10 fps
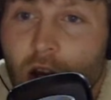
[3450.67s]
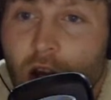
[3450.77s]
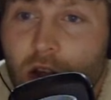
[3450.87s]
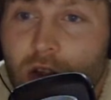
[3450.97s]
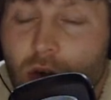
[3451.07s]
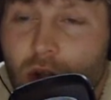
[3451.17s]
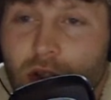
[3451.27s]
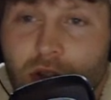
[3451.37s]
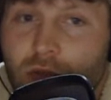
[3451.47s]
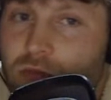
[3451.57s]
So
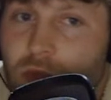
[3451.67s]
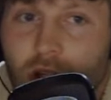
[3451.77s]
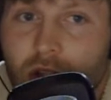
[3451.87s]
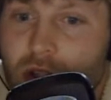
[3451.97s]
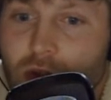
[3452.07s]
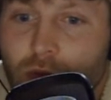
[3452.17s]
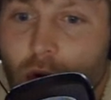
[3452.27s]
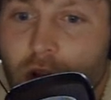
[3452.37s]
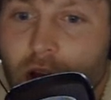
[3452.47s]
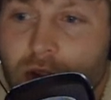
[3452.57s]
let's just roll
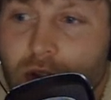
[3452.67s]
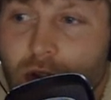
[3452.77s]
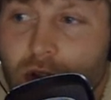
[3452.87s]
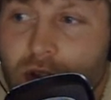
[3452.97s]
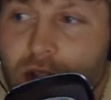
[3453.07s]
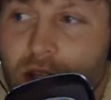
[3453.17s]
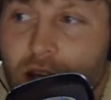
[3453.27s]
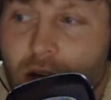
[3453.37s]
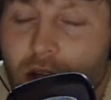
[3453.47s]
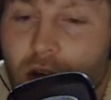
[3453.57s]
down so you can see down
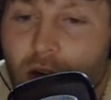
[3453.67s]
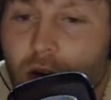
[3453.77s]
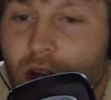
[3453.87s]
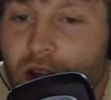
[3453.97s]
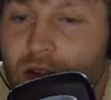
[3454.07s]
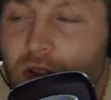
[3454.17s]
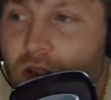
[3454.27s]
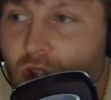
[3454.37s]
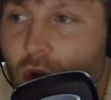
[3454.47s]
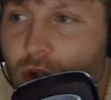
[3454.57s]
here. Oh, I guess it doesn't
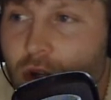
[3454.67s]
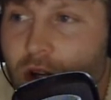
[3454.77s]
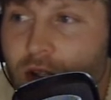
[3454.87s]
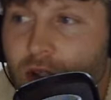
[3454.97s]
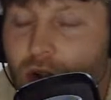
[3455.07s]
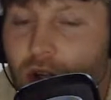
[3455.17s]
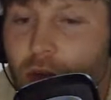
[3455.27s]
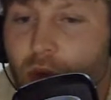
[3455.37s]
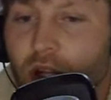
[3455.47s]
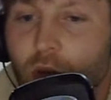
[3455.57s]
show on your guys' screen.
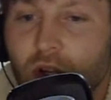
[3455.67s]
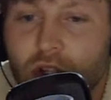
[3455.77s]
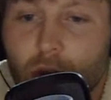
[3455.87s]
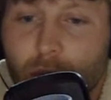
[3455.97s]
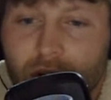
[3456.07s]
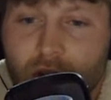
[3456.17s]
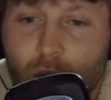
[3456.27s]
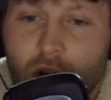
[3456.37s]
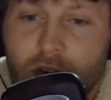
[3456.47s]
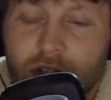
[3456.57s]
But anyways, you can press the
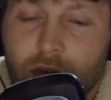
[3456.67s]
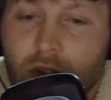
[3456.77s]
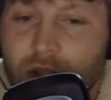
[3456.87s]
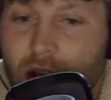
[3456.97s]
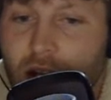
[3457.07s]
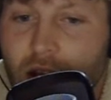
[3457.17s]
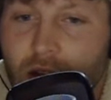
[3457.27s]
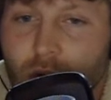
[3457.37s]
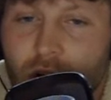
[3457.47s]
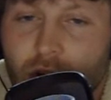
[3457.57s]
wide receivers, tight ends,
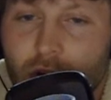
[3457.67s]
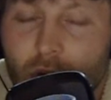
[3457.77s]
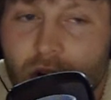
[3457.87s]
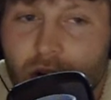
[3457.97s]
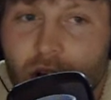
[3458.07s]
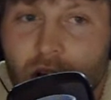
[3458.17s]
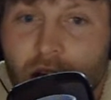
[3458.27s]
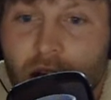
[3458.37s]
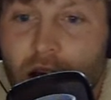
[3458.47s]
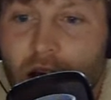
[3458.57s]
whatever you want
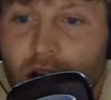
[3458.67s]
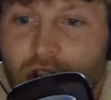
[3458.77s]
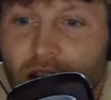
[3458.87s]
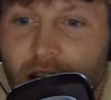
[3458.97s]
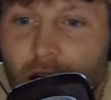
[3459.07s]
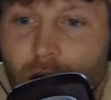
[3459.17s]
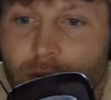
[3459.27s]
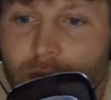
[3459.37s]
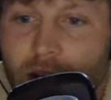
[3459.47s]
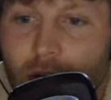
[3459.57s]
to check out
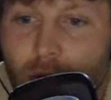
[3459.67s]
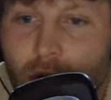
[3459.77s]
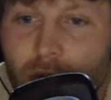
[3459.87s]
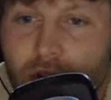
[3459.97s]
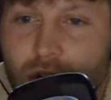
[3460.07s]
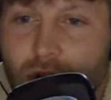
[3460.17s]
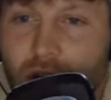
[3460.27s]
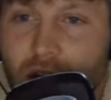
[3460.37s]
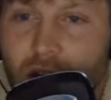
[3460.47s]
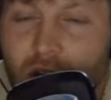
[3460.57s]
at the bottom of the
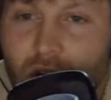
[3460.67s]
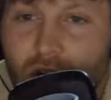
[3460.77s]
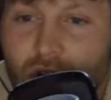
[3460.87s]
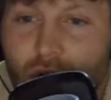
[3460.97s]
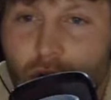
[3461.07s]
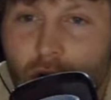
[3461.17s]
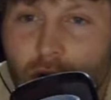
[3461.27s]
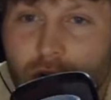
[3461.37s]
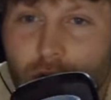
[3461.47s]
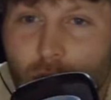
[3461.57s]
screen, and you can scroll over to
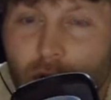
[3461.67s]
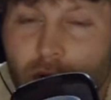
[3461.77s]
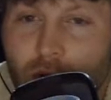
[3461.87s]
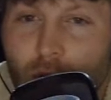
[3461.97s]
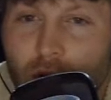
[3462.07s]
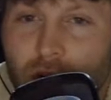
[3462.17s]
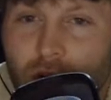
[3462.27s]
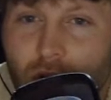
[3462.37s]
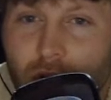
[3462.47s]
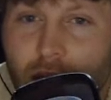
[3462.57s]
whoever you want to
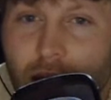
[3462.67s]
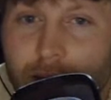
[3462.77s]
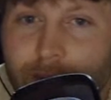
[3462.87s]
look at.